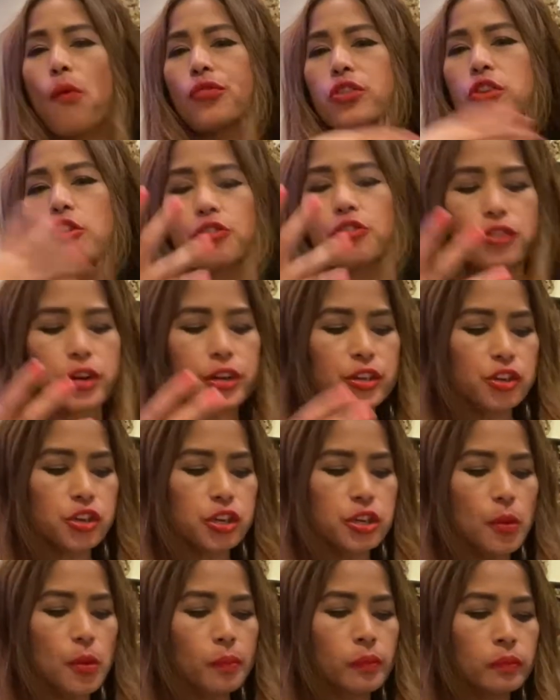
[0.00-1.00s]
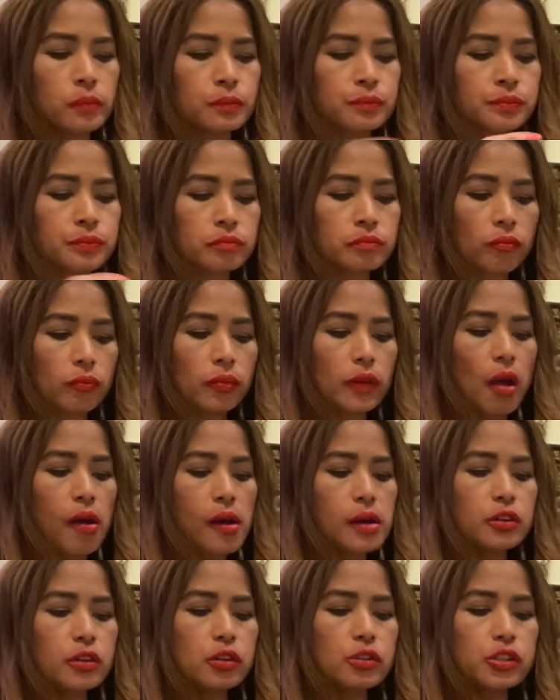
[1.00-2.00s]
So crunchy.
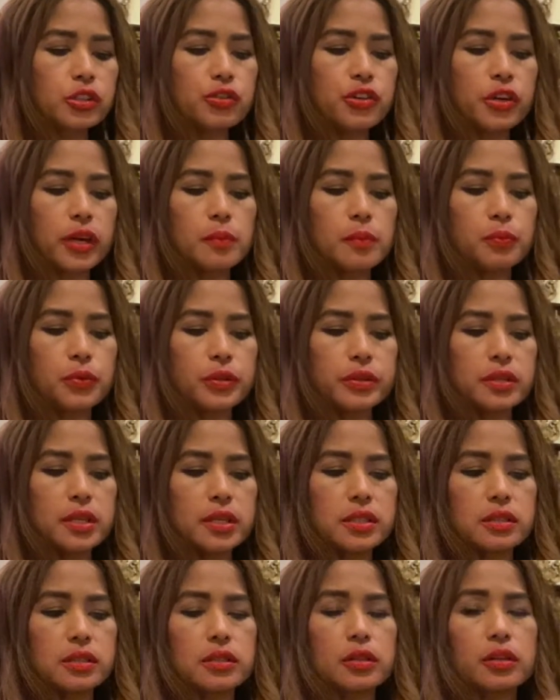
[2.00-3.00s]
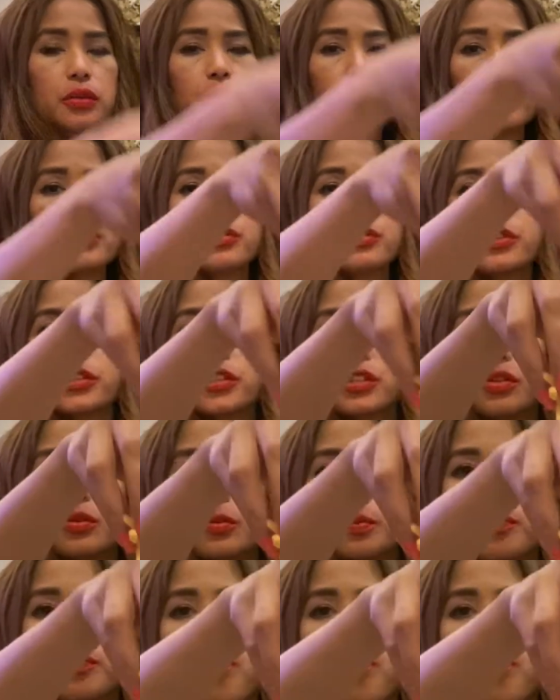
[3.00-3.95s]
And also you can put this on your soup.